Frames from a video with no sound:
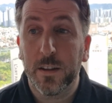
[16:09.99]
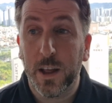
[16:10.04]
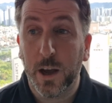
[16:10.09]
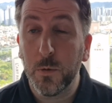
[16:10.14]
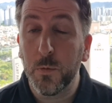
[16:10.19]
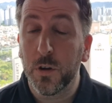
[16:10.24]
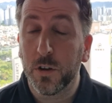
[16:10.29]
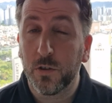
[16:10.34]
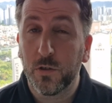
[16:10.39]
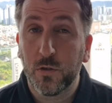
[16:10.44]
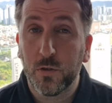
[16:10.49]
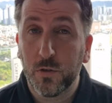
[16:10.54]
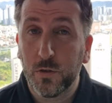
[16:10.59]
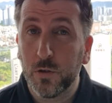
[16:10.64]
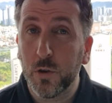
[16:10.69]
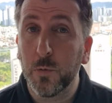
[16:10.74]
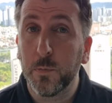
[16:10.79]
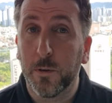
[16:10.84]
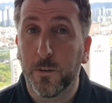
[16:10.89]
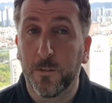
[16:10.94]
They were
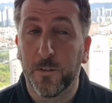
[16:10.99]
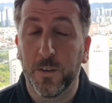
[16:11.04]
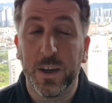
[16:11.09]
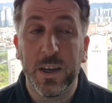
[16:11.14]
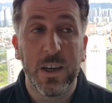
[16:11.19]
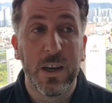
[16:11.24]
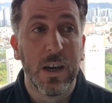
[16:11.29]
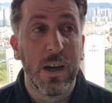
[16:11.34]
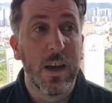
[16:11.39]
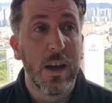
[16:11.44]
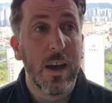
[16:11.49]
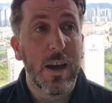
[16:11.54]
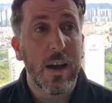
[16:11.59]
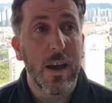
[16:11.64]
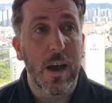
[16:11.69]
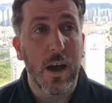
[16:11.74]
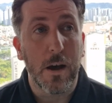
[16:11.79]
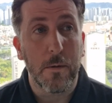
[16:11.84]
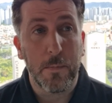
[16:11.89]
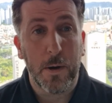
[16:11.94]
super fit.
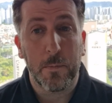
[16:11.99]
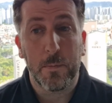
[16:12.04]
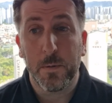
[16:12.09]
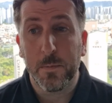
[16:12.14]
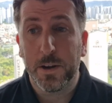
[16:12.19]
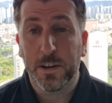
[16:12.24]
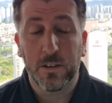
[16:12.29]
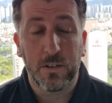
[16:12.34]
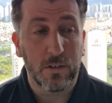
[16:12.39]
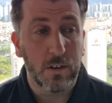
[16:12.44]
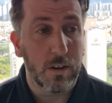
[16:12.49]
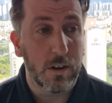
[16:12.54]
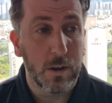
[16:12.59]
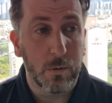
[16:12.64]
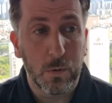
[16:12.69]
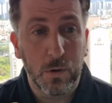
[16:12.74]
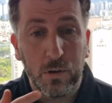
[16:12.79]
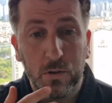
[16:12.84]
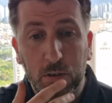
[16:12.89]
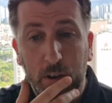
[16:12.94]
Uh, Pape Matar Sarr, that
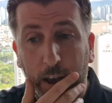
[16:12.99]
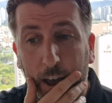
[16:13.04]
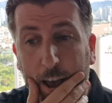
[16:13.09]
was.